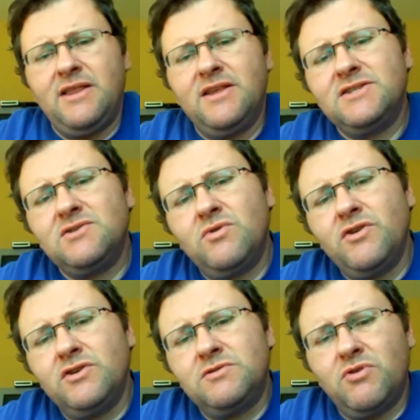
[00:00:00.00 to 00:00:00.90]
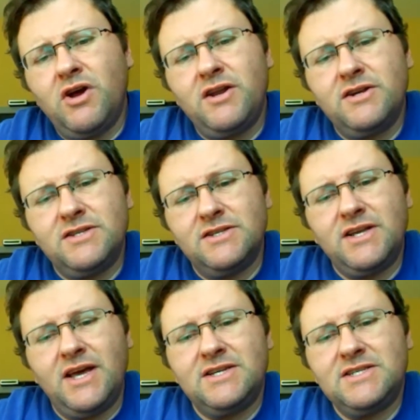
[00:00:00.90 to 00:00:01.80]
And this is one of those products
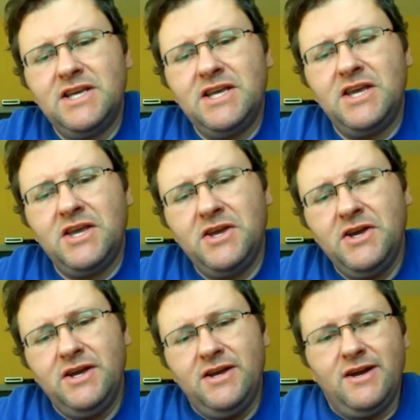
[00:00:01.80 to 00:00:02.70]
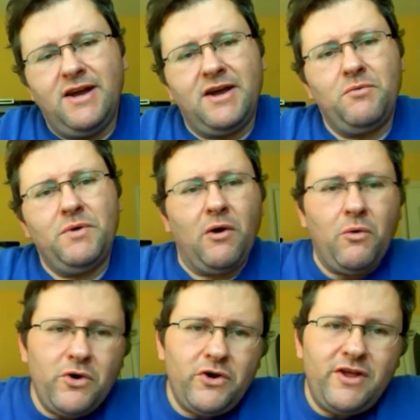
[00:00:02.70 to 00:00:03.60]
that's kind of sneaky.
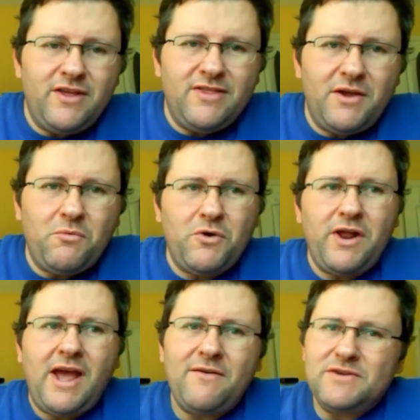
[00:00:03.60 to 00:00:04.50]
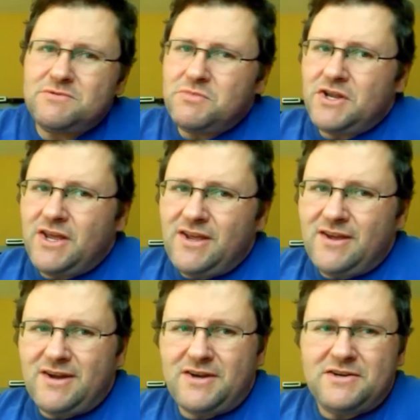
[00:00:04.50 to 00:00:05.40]
When I ordered it, there weren't half as
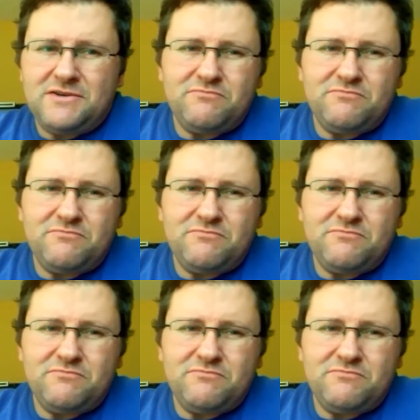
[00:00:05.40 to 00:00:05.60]
many